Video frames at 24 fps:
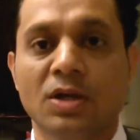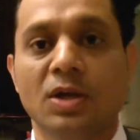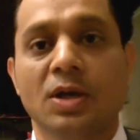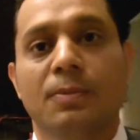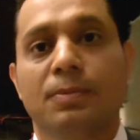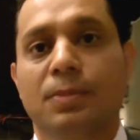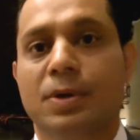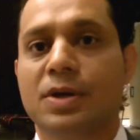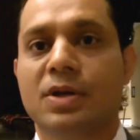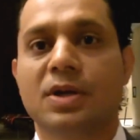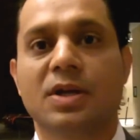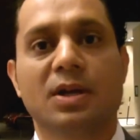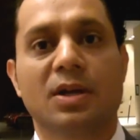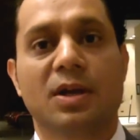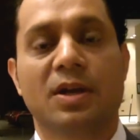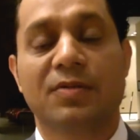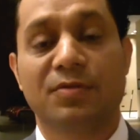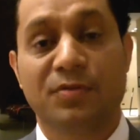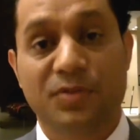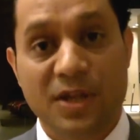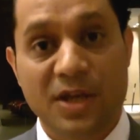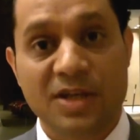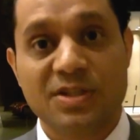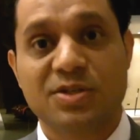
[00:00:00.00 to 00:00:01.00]
Okay. But
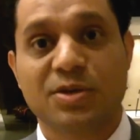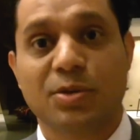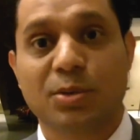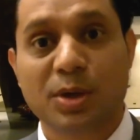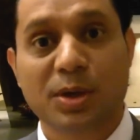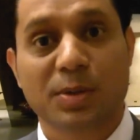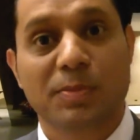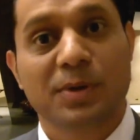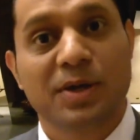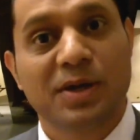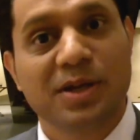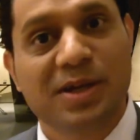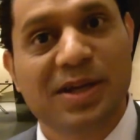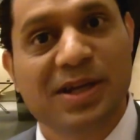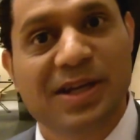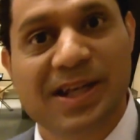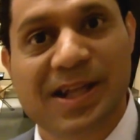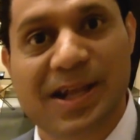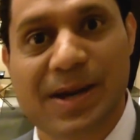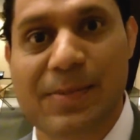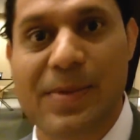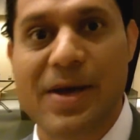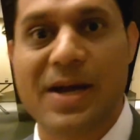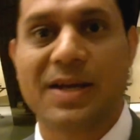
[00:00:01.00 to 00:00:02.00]
if that's your winning bid, you're
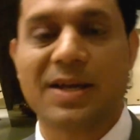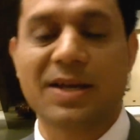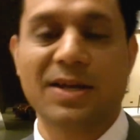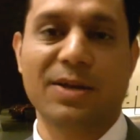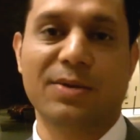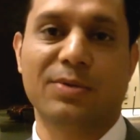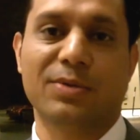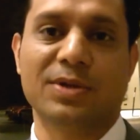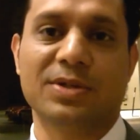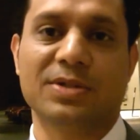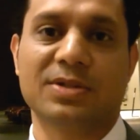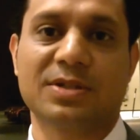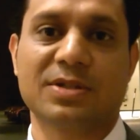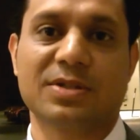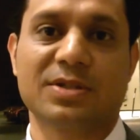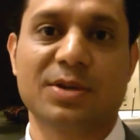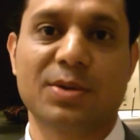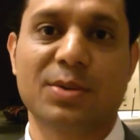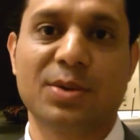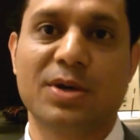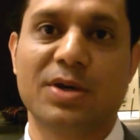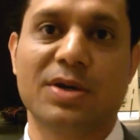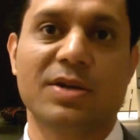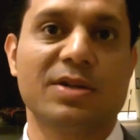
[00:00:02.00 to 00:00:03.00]
gonna get it back anyways, because
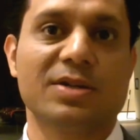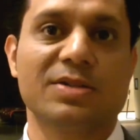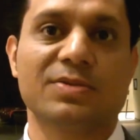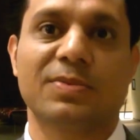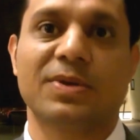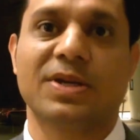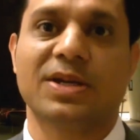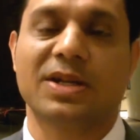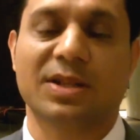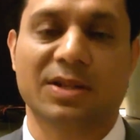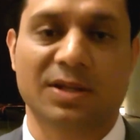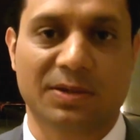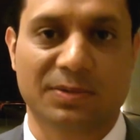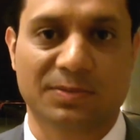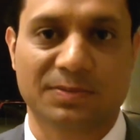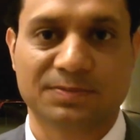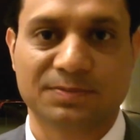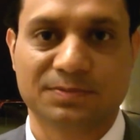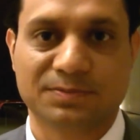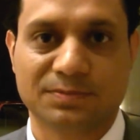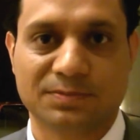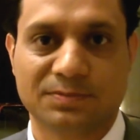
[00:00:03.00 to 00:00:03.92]
the winner doesn't pay anything.